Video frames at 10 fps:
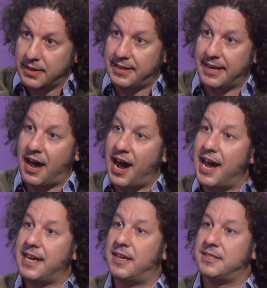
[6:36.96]
then
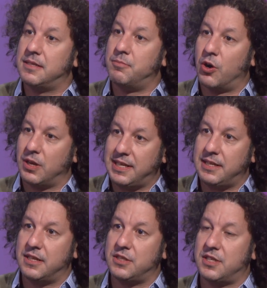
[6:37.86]
I, as the more
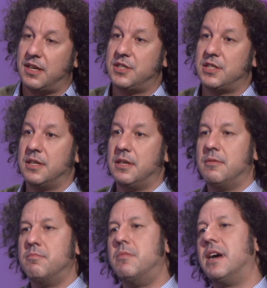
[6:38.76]
lenient judge,
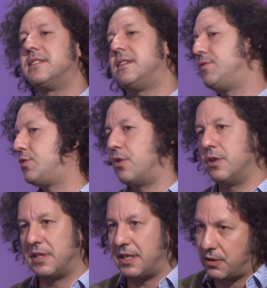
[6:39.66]
must have
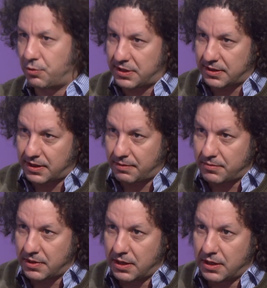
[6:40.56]
certainly acquitted them.
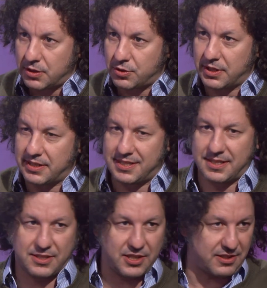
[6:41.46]
So there's a
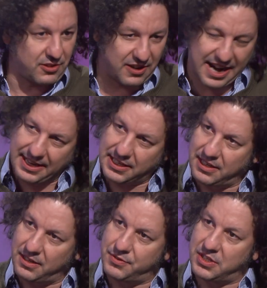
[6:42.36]
strict
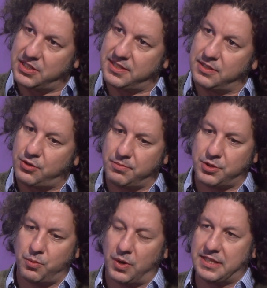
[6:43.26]
ranking of judges in
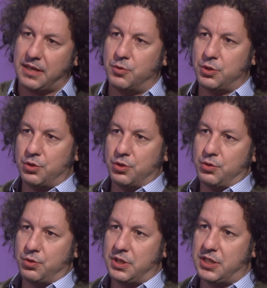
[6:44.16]
terms of what they would do
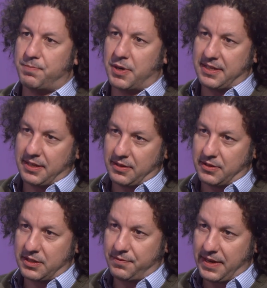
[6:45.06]
to each
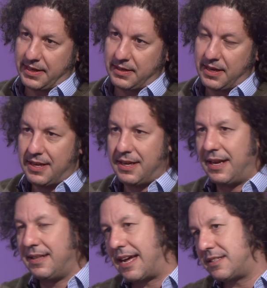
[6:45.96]
particular defendant,
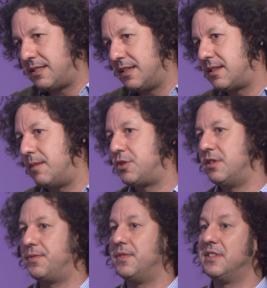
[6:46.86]
and that's the
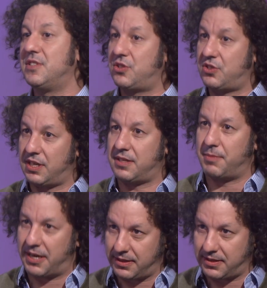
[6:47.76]
assumption of strict
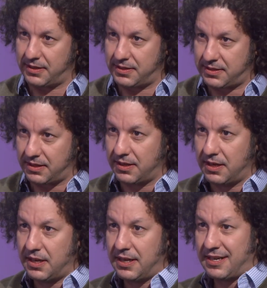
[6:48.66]
monotonicity.
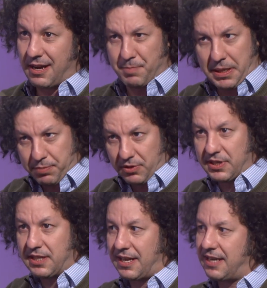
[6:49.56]
Now, people
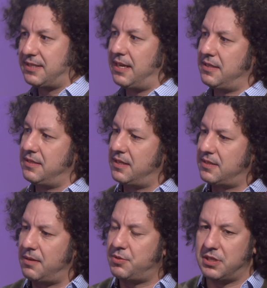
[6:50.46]
realize that this
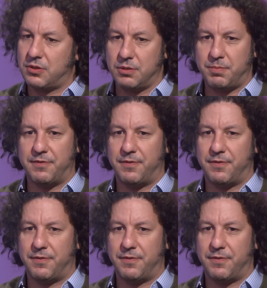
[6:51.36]
assumption could be